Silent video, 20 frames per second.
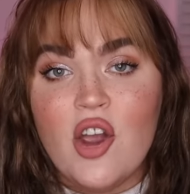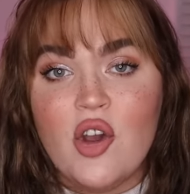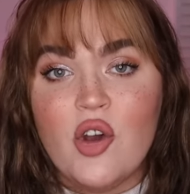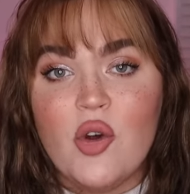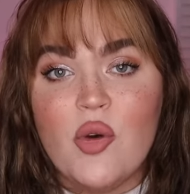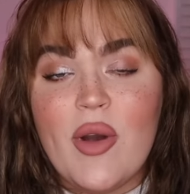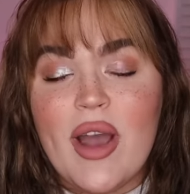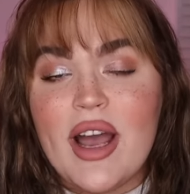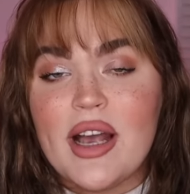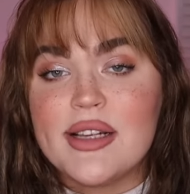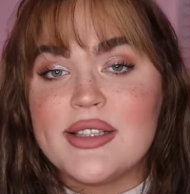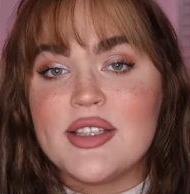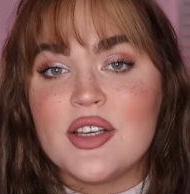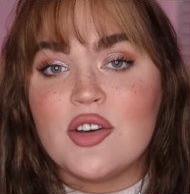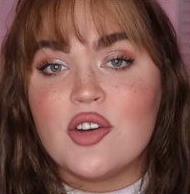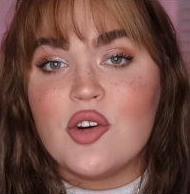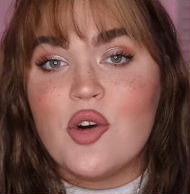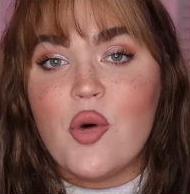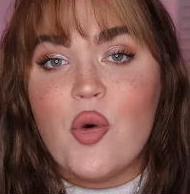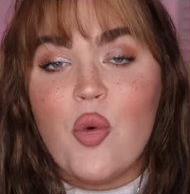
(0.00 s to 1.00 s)
who has
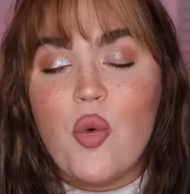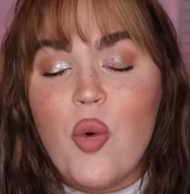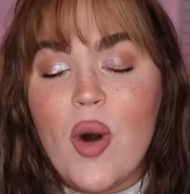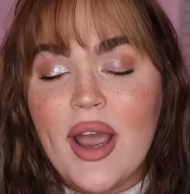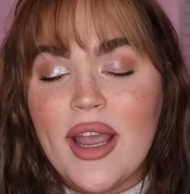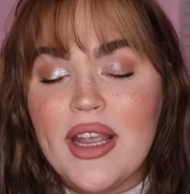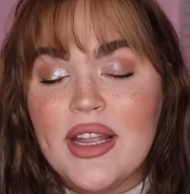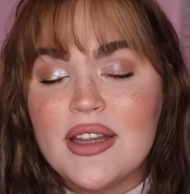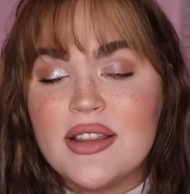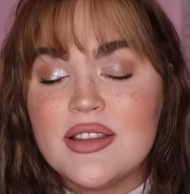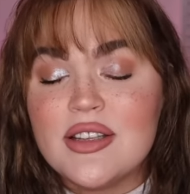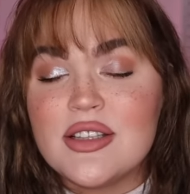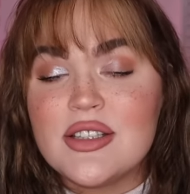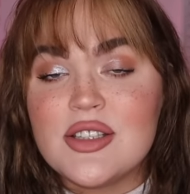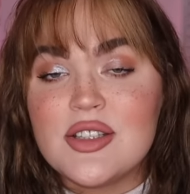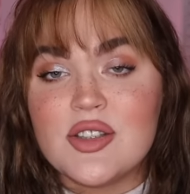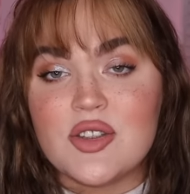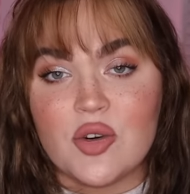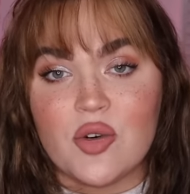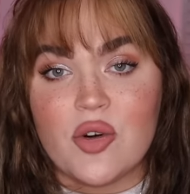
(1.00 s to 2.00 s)
quite the
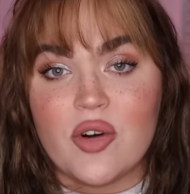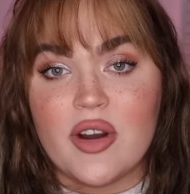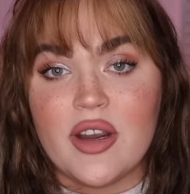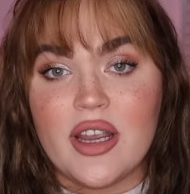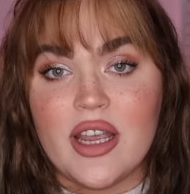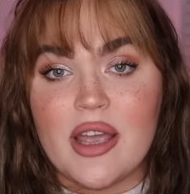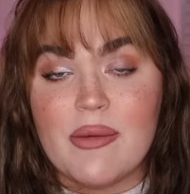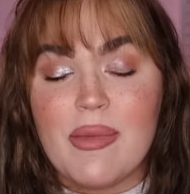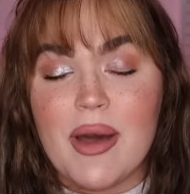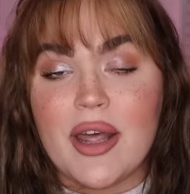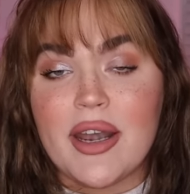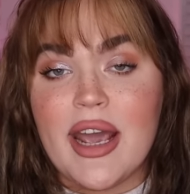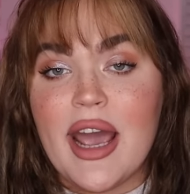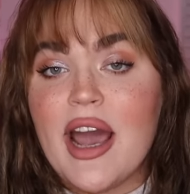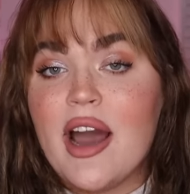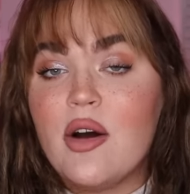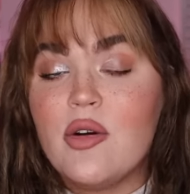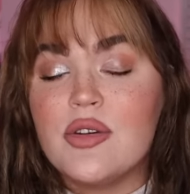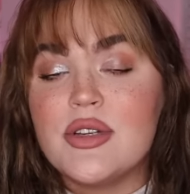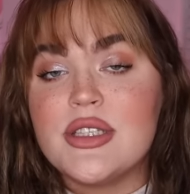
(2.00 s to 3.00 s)
story about
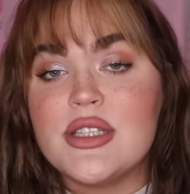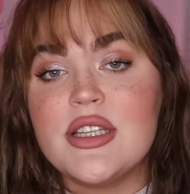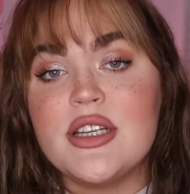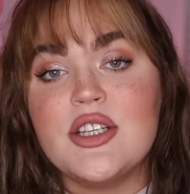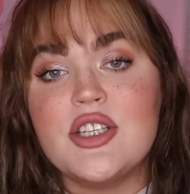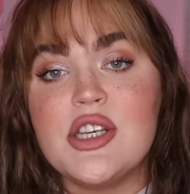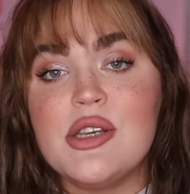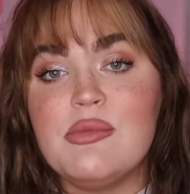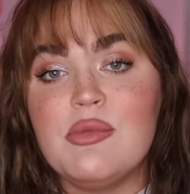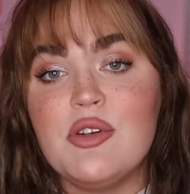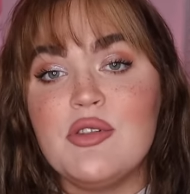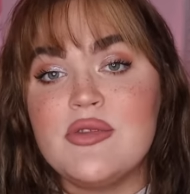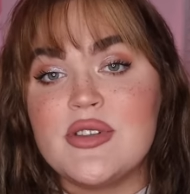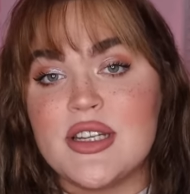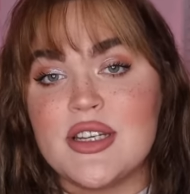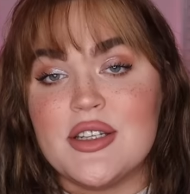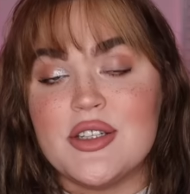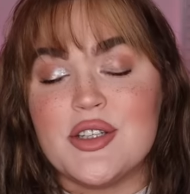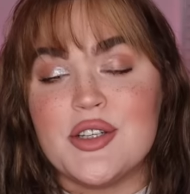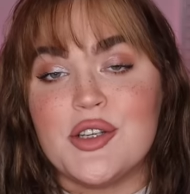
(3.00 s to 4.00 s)
a house that she
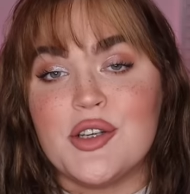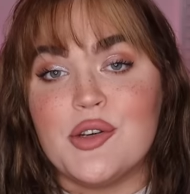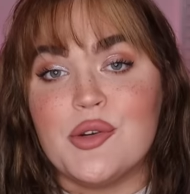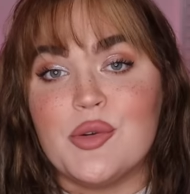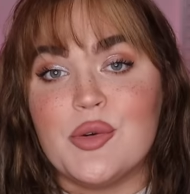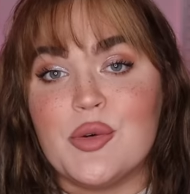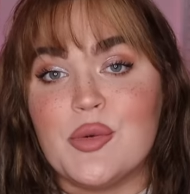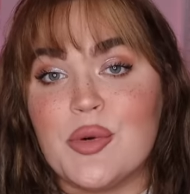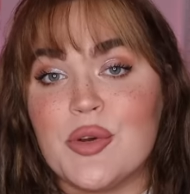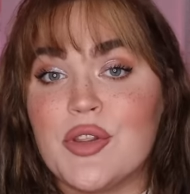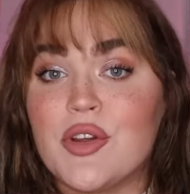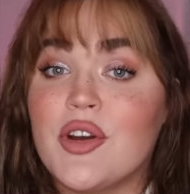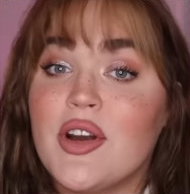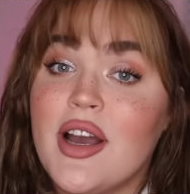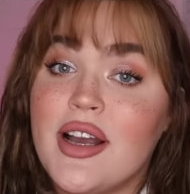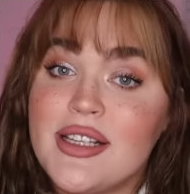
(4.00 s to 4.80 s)
moved into with her